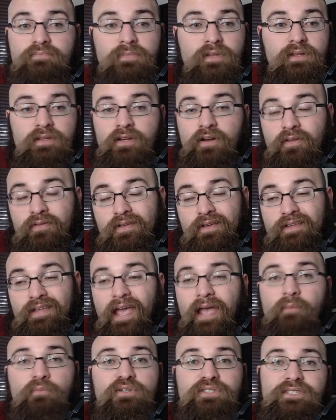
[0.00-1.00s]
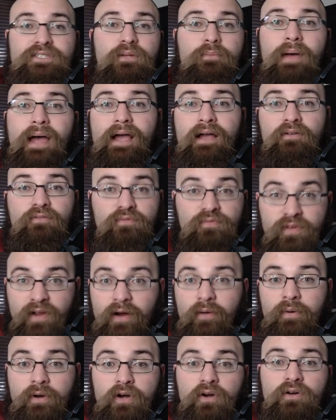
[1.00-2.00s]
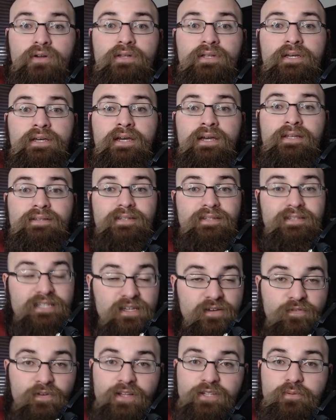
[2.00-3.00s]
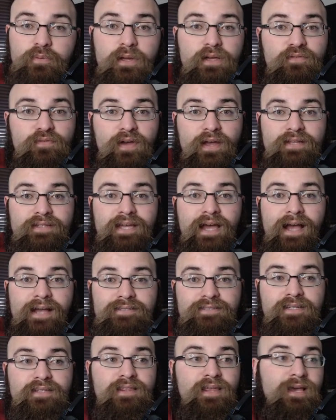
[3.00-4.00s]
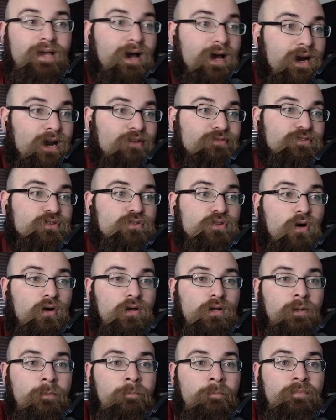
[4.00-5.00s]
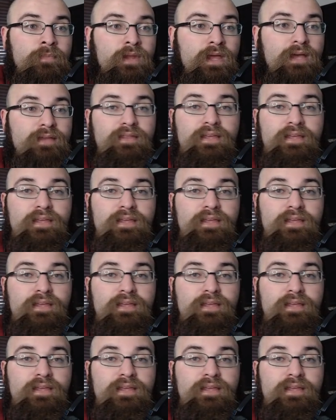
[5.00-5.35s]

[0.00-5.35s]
you know, the game was in the bag very early. The defense played fantastic. They got after Dalton, and